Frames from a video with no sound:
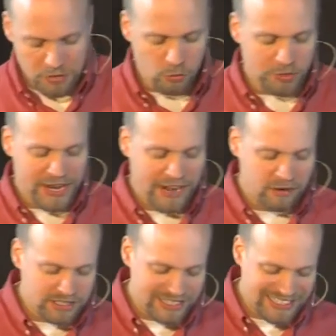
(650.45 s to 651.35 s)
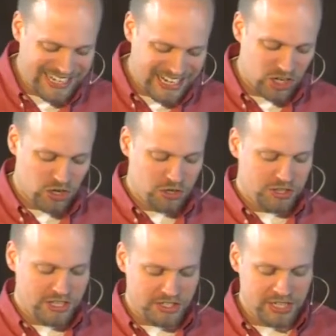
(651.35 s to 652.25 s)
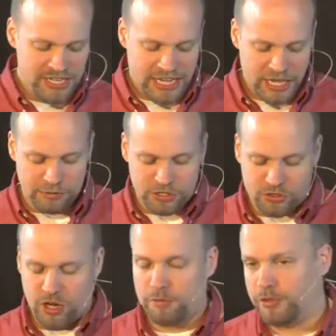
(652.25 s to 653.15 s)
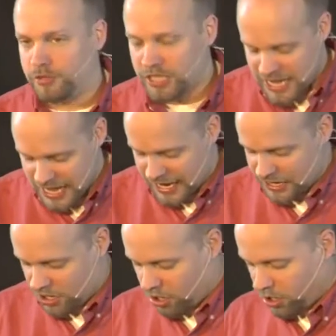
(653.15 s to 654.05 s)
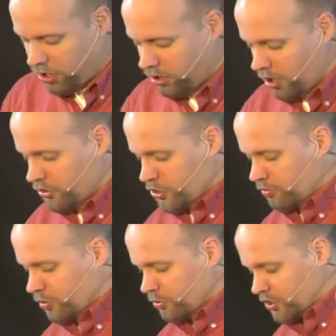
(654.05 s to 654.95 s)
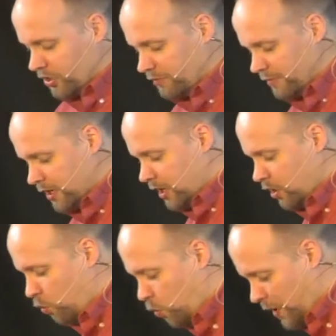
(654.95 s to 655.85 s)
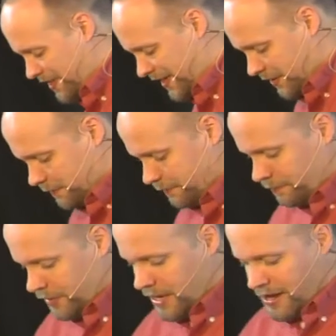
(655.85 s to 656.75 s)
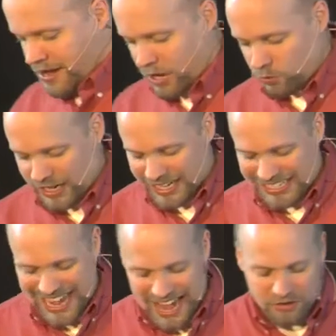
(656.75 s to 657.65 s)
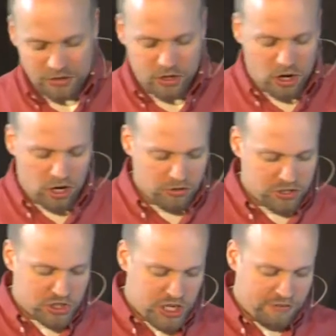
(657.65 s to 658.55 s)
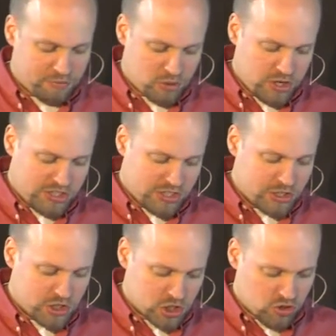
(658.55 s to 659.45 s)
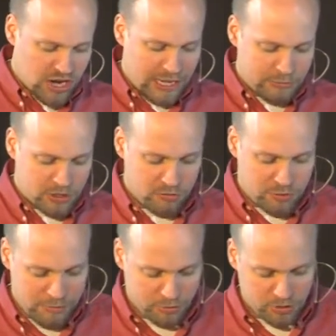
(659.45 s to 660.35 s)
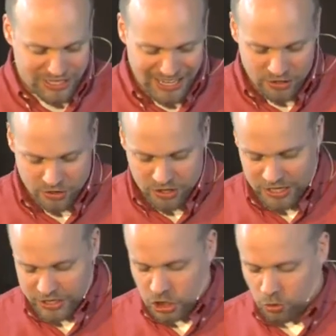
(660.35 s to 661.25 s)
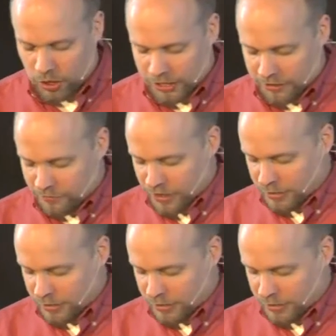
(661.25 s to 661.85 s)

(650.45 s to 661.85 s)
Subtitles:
When Herod the king heard this, he was troubled, and all Jerusalem with him. And when he had gathered all the chief priests and scribes of the people together, he inquired of